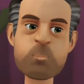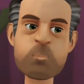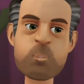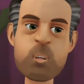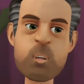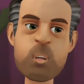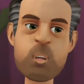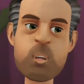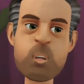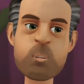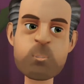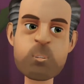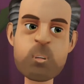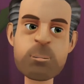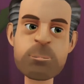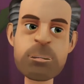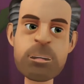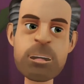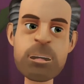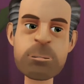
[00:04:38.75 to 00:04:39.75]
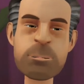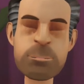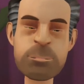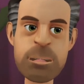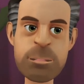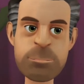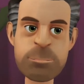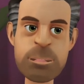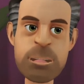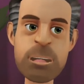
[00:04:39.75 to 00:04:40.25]
Was that this country
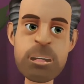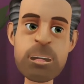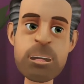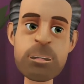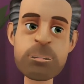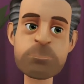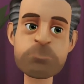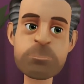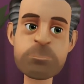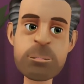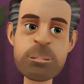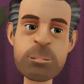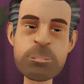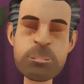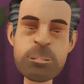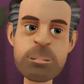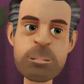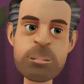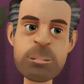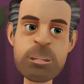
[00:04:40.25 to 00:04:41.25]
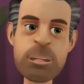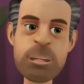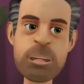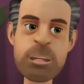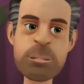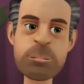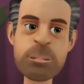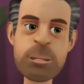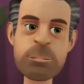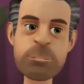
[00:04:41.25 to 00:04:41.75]
was built exclusively for
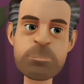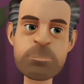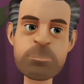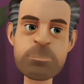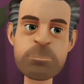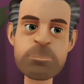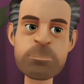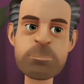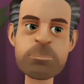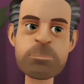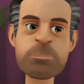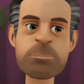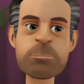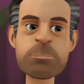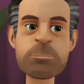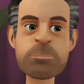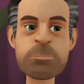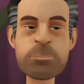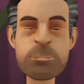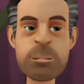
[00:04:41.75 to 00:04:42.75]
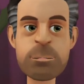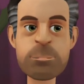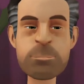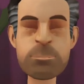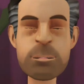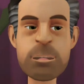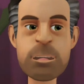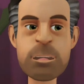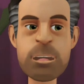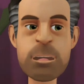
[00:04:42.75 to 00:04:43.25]
white people. And
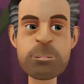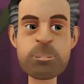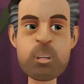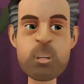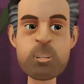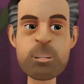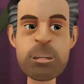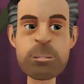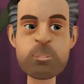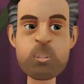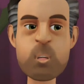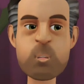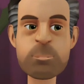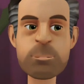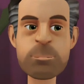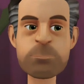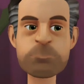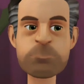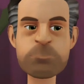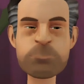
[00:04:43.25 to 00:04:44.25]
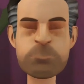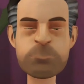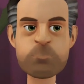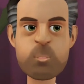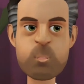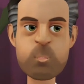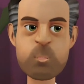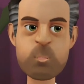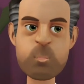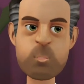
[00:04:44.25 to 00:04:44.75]
that's a fact.
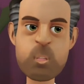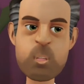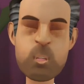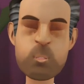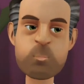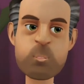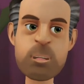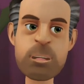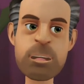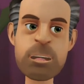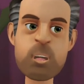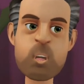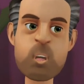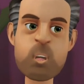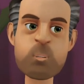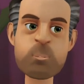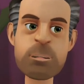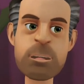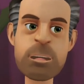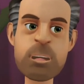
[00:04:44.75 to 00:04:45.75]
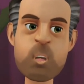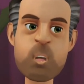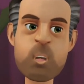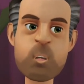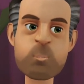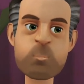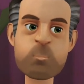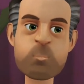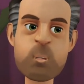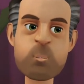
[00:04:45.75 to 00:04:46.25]
It always
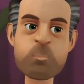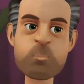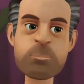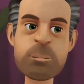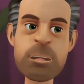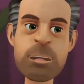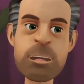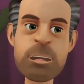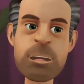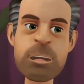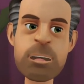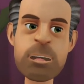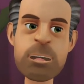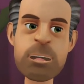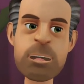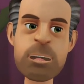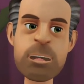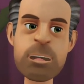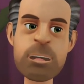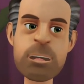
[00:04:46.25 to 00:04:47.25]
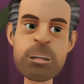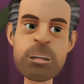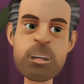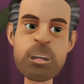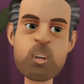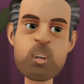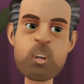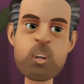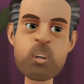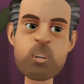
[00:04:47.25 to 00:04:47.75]
was. They don't say that. They didn't
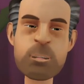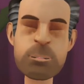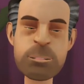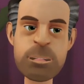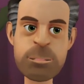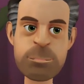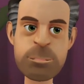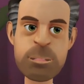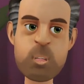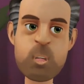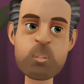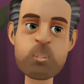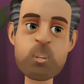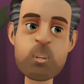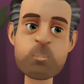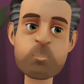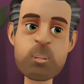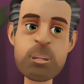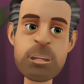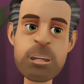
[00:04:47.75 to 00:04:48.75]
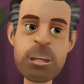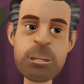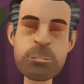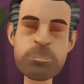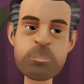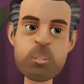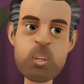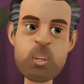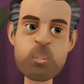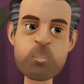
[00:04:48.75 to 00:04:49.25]
openly state it, but obviously it's
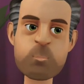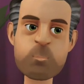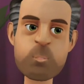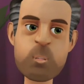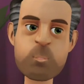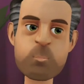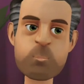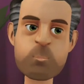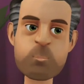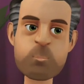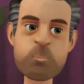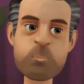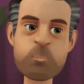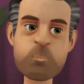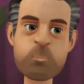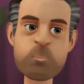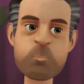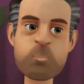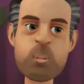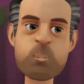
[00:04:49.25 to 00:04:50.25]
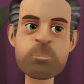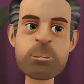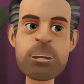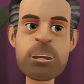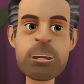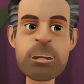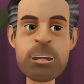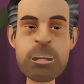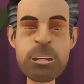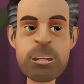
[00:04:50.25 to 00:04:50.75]
true.
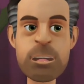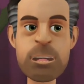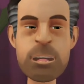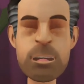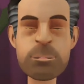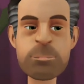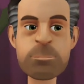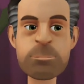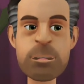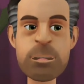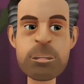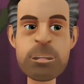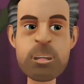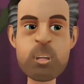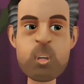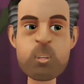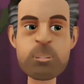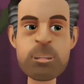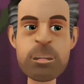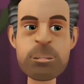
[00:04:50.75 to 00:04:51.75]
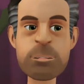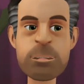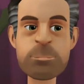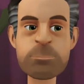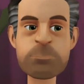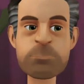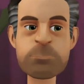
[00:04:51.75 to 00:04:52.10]
And that's how white privilege works.